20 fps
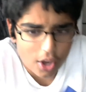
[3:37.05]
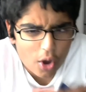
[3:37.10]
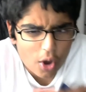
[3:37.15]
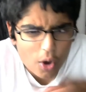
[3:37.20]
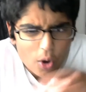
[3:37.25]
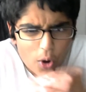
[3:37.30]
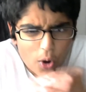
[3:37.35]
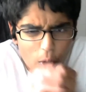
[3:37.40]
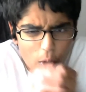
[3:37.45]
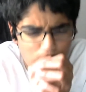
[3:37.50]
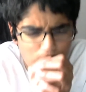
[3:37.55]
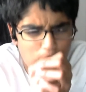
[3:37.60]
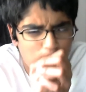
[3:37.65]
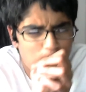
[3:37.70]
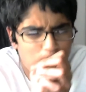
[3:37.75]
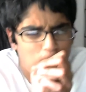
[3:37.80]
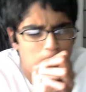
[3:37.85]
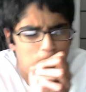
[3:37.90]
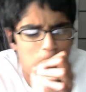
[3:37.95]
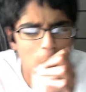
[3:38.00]

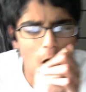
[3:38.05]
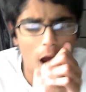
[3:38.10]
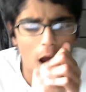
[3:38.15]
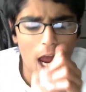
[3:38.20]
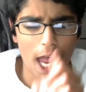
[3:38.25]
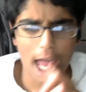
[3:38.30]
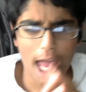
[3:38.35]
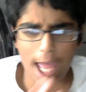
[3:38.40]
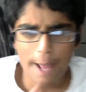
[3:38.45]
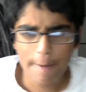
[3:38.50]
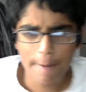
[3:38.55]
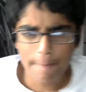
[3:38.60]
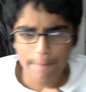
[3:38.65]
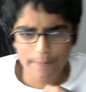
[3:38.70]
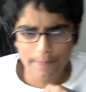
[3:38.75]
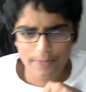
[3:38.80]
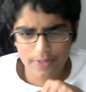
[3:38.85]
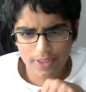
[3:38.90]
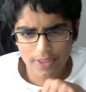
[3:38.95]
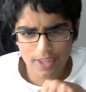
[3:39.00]
Oh
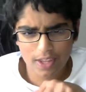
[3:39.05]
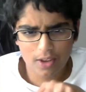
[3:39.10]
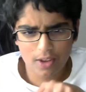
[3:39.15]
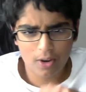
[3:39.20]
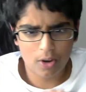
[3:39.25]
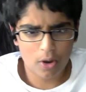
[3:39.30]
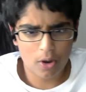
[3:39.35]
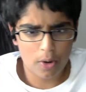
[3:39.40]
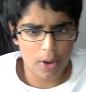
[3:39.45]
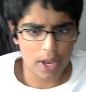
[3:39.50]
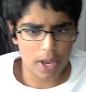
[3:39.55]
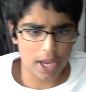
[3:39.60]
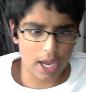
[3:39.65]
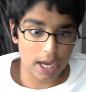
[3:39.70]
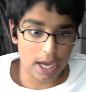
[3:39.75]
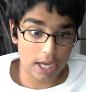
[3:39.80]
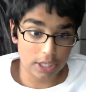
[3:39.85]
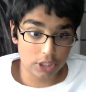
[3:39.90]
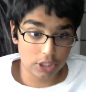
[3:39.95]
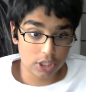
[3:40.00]
my
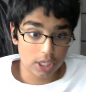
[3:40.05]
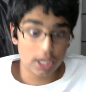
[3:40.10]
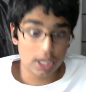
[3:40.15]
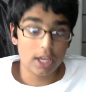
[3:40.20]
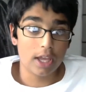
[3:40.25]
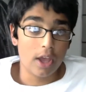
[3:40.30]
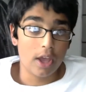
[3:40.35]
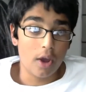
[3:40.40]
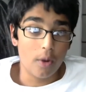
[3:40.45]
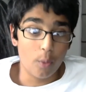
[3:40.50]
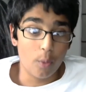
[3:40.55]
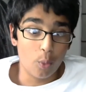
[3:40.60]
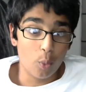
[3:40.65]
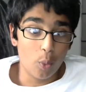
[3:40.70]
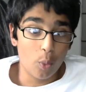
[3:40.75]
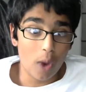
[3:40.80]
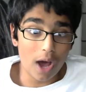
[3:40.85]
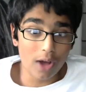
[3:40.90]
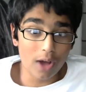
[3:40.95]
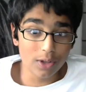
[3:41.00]
gosh.
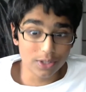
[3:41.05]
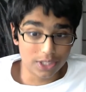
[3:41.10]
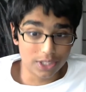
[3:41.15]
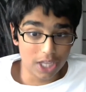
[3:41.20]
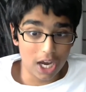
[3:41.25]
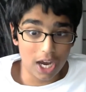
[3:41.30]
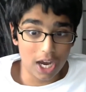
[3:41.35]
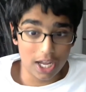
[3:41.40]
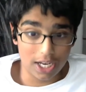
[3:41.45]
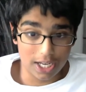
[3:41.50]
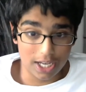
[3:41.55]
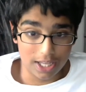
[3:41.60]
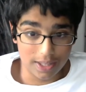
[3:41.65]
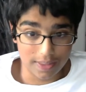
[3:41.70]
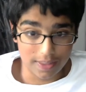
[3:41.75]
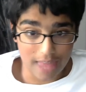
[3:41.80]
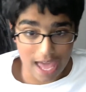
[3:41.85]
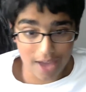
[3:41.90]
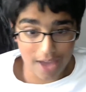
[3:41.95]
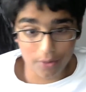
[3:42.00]
Well done.
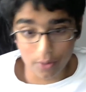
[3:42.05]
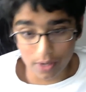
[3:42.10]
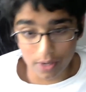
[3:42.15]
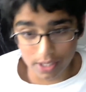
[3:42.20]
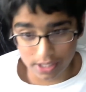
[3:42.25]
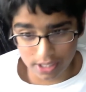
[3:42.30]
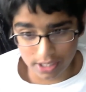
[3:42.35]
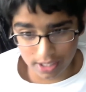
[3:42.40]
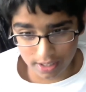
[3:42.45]
That was